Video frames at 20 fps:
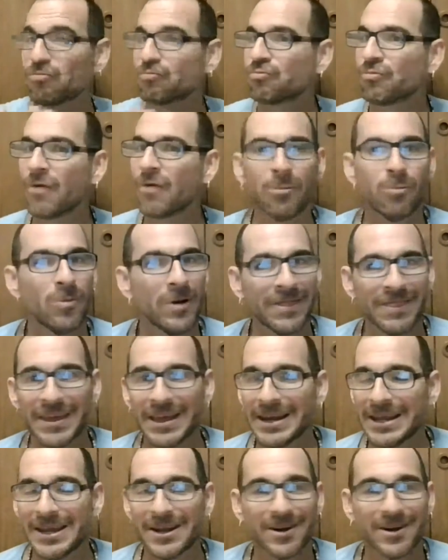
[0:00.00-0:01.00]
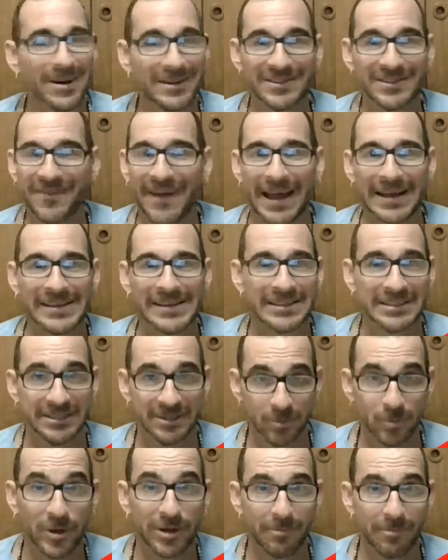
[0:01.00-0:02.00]
run with it here as fast
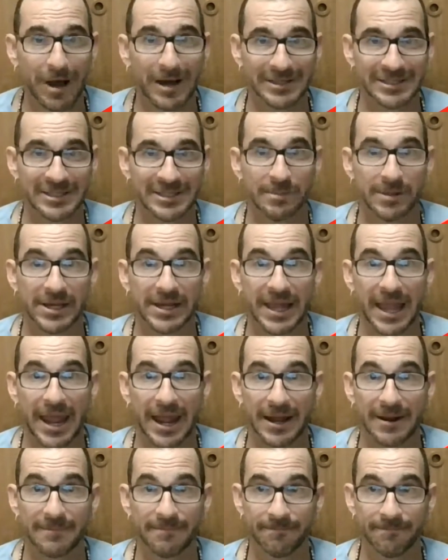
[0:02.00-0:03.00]
as we possibly can.